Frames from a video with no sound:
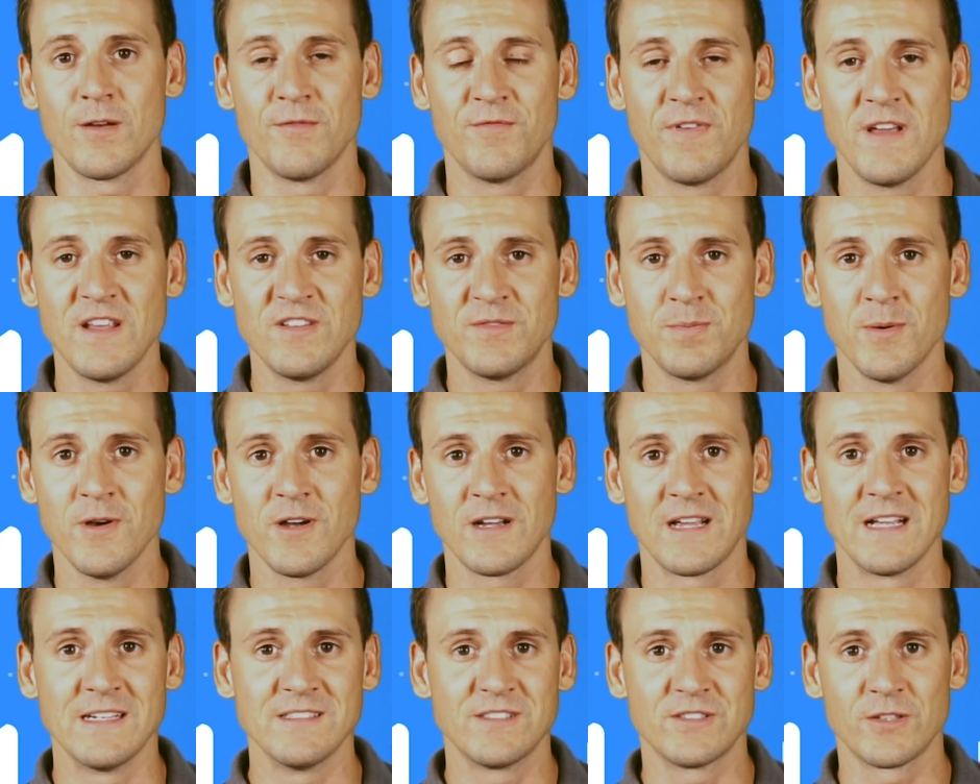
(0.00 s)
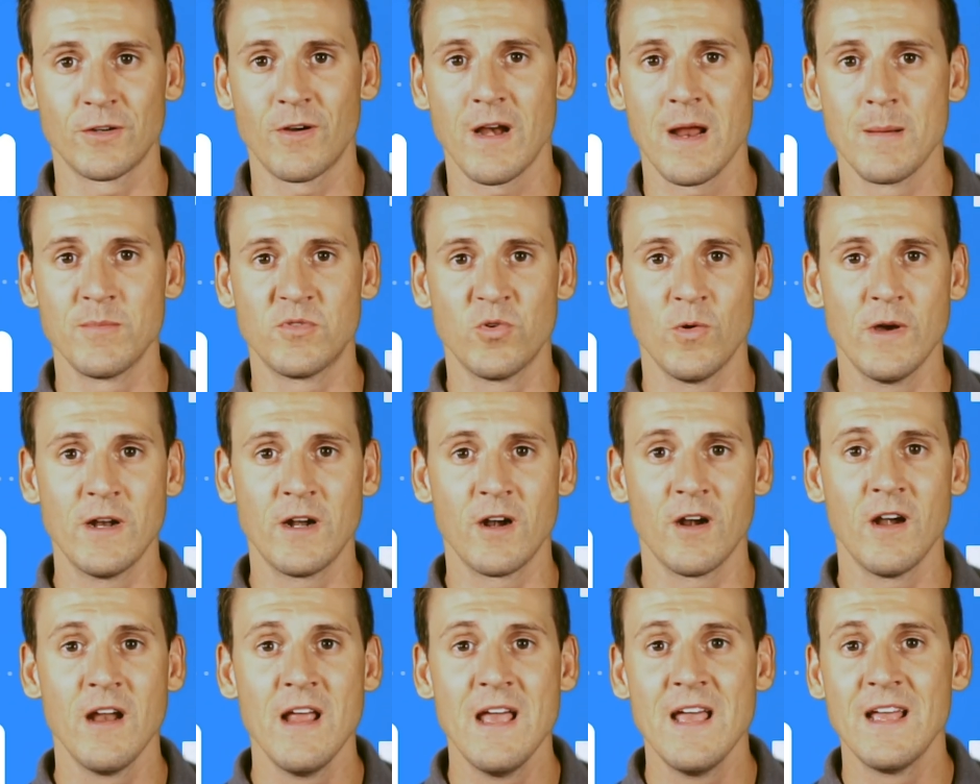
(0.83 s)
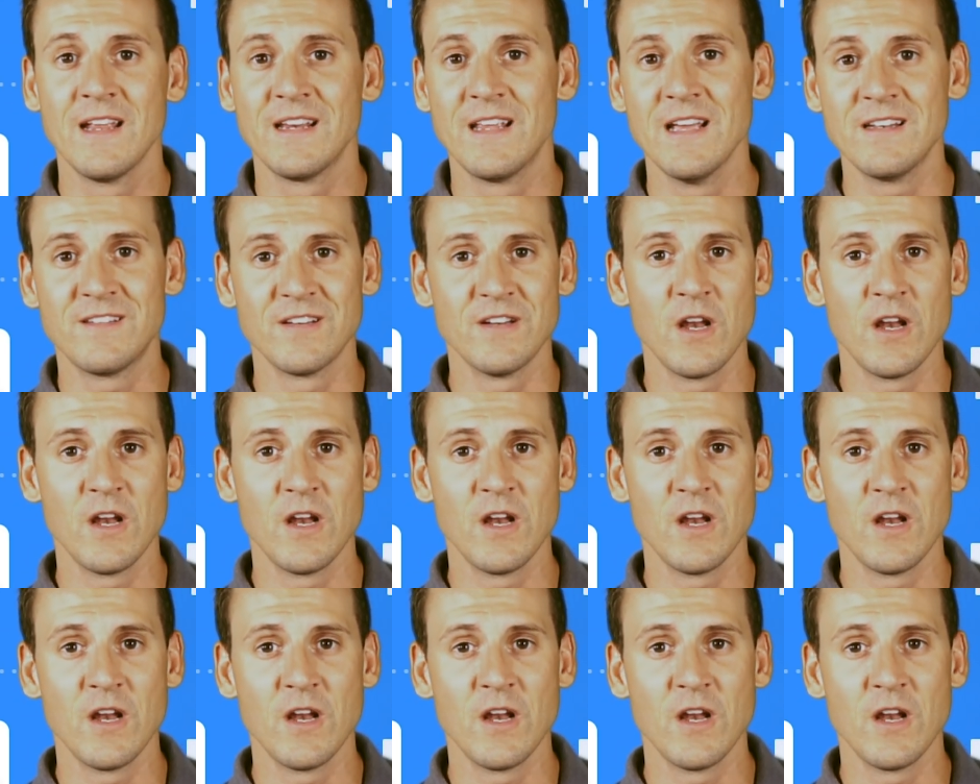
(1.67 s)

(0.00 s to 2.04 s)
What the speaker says: on Facebook, Instagram, Twitter. Get